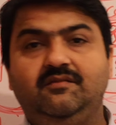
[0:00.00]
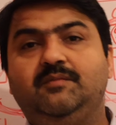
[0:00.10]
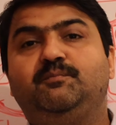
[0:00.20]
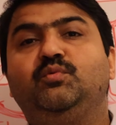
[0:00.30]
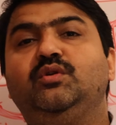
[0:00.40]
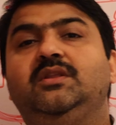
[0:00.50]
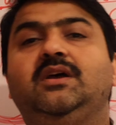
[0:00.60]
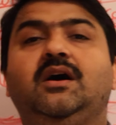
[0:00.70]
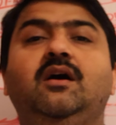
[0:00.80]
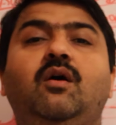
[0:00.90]
we put
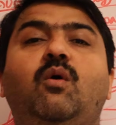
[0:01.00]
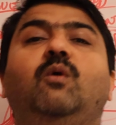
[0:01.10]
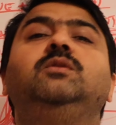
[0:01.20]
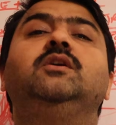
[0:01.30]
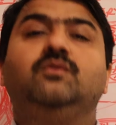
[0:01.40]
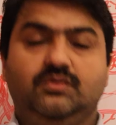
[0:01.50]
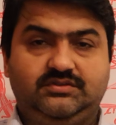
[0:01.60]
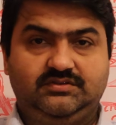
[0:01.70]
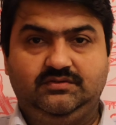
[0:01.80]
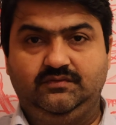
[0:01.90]
all the
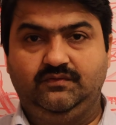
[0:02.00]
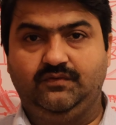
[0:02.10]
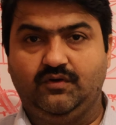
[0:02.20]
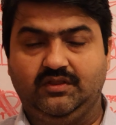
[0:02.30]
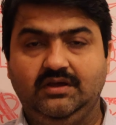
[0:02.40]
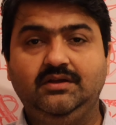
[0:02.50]
goods for